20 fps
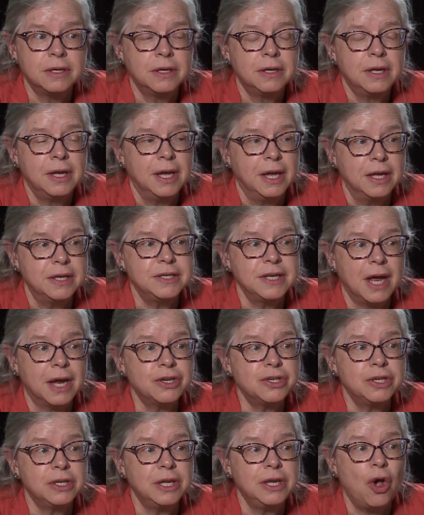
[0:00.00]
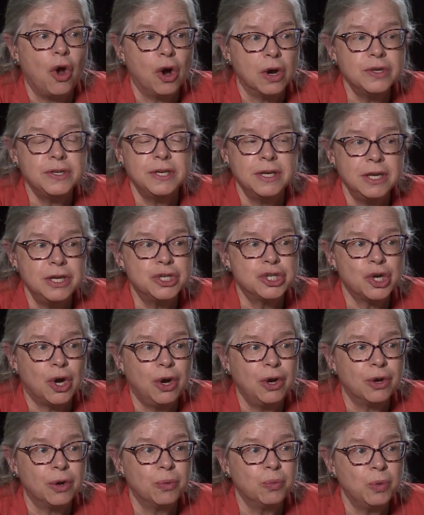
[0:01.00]
Yeah. It's actually our city
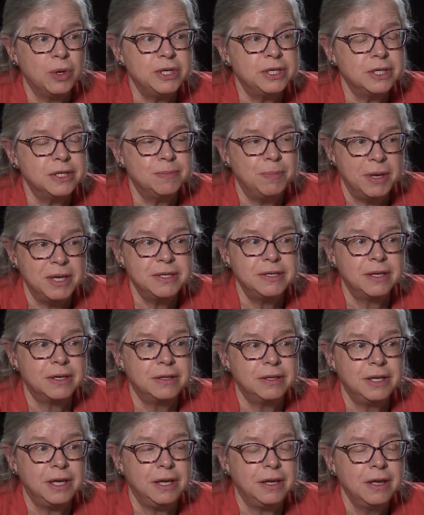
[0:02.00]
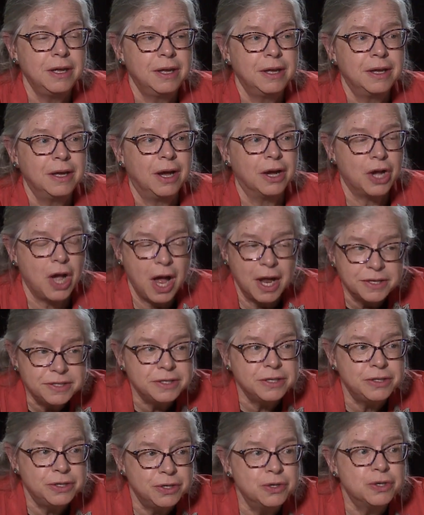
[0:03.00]
charter, which is basically a
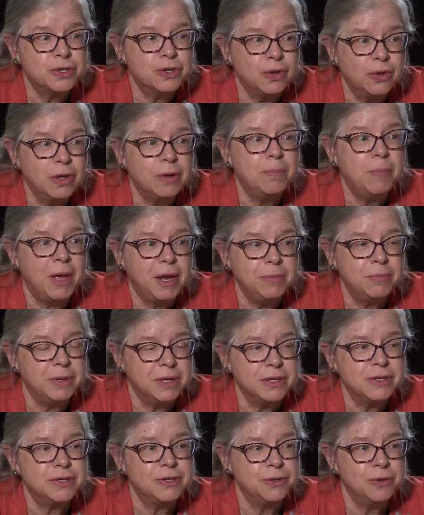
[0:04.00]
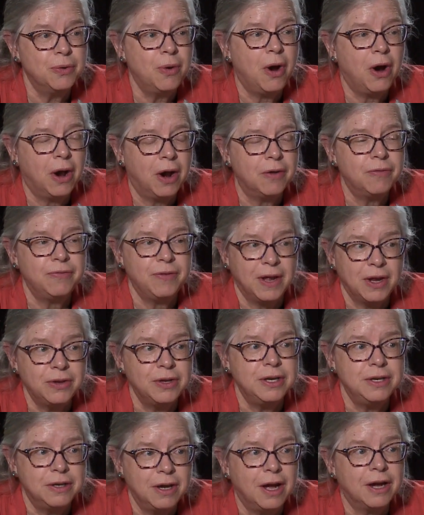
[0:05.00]
constitutional amendment to our
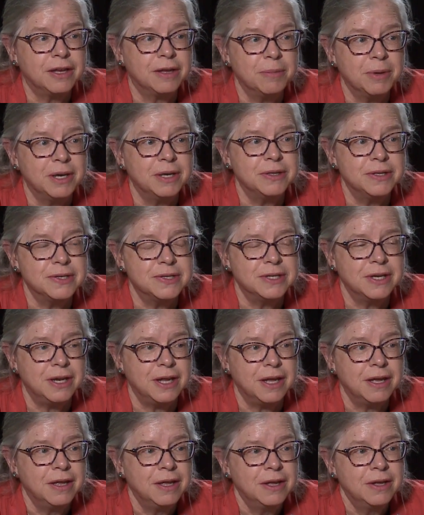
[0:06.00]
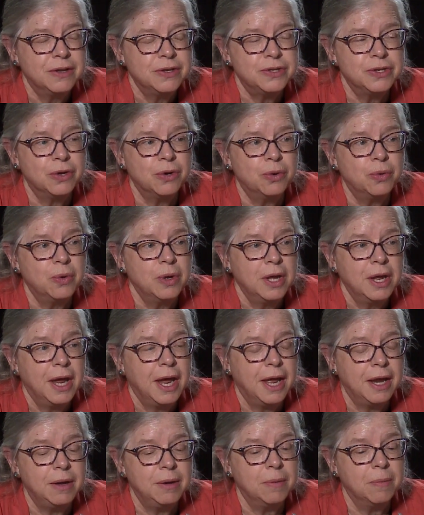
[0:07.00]
founding document in the city. Yeah. So,
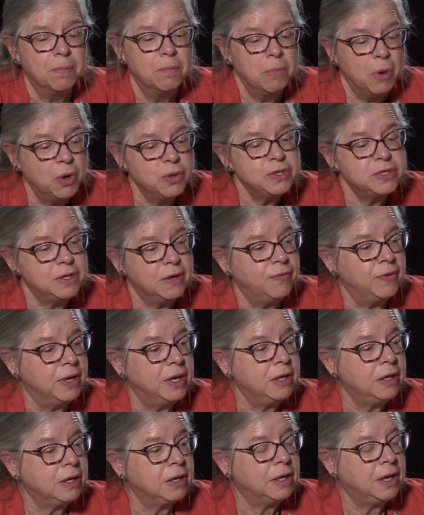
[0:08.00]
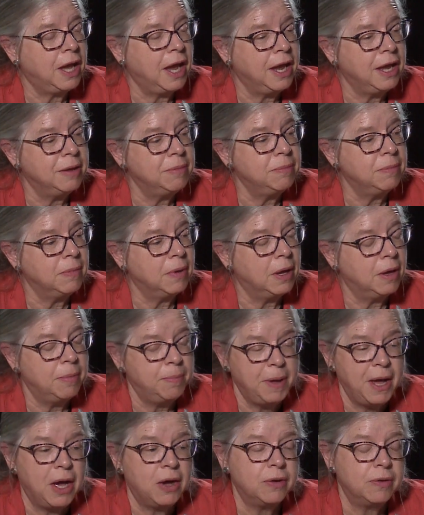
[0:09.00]
and most of it came
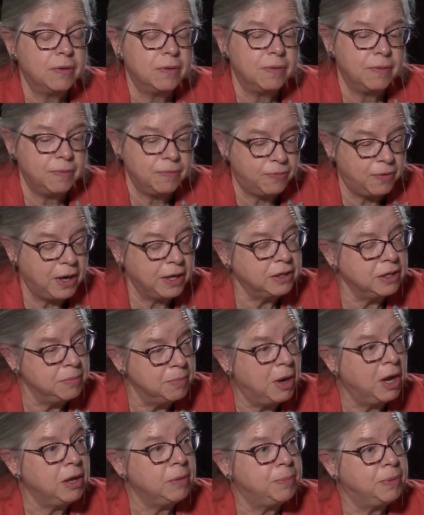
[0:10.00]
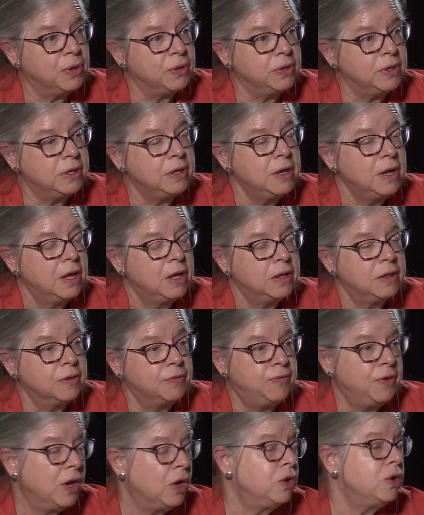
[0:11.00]
about, frankly, my opinion, the
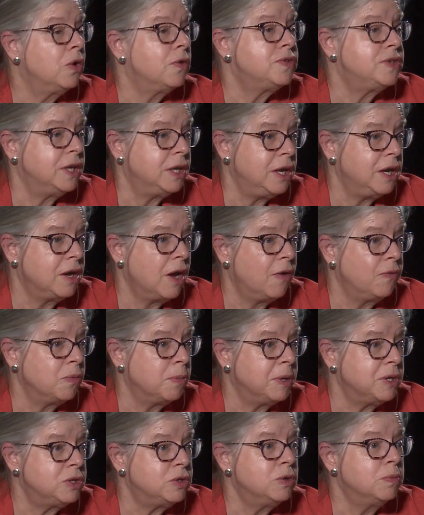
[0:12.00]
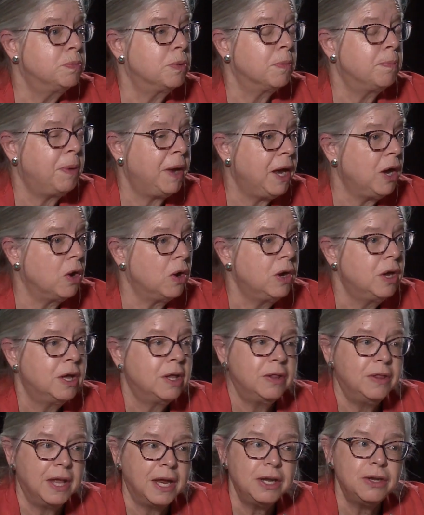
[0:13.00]
failure of city government to prepare.
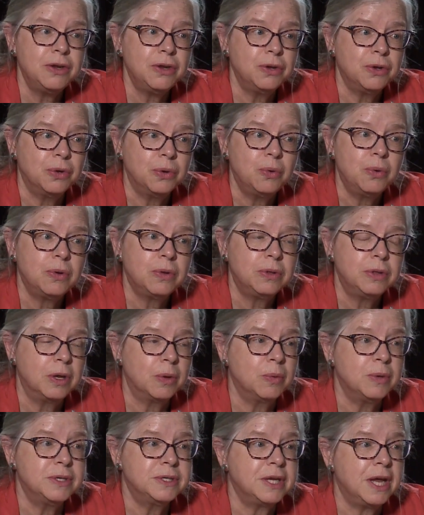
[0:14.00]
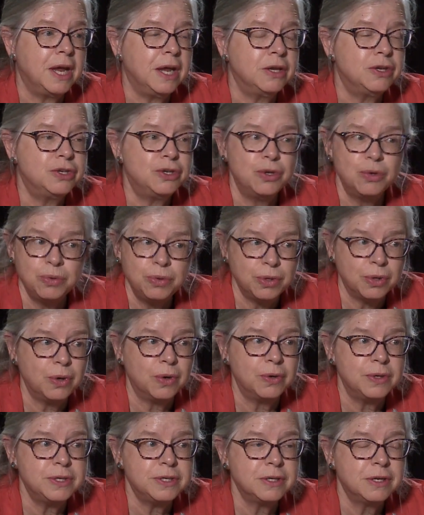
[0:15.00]
They knew there was a
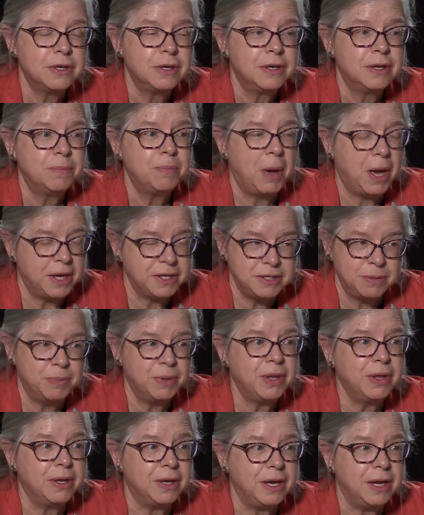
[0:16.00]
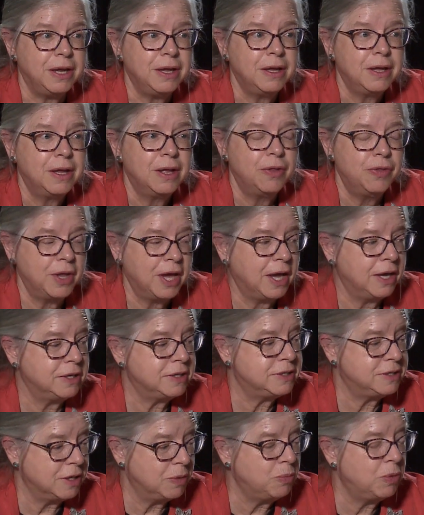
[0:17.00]
2/3 possibility
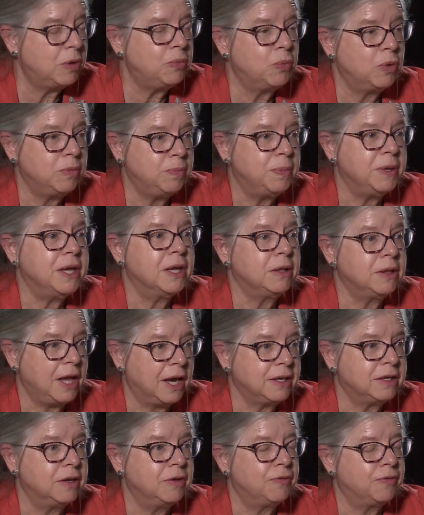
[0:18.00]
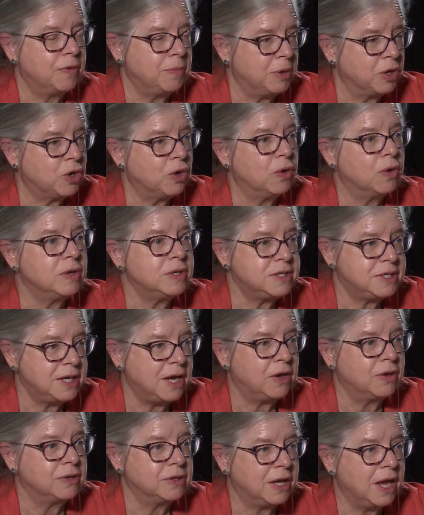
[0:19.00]
that someone would be elected from a current
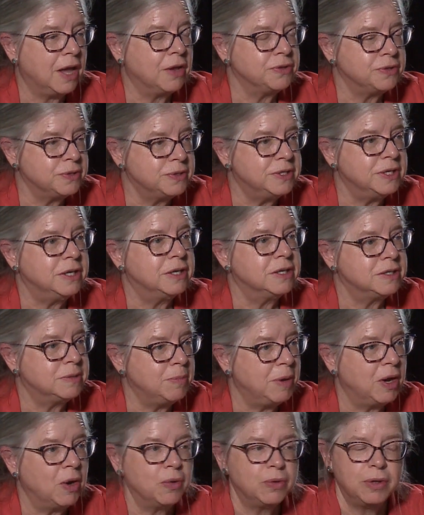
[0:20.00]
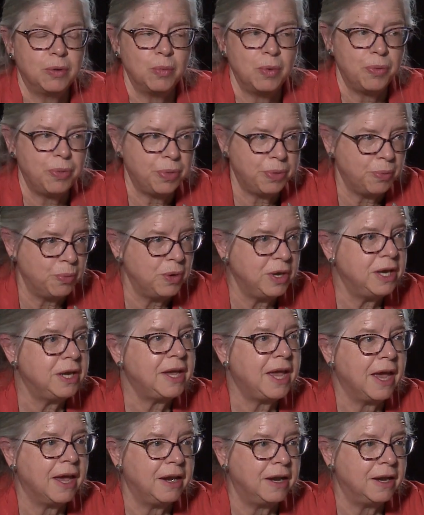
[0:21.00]
council seat as mayor. There were 3
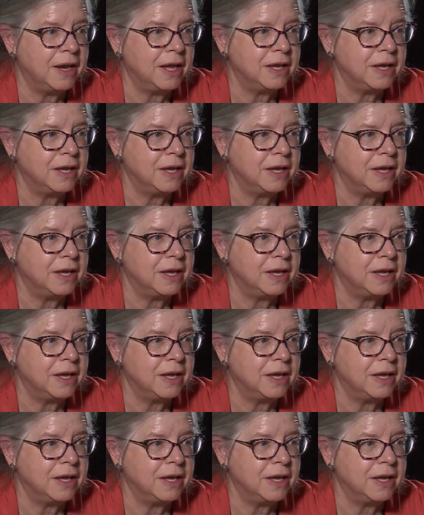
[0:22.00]
candidates.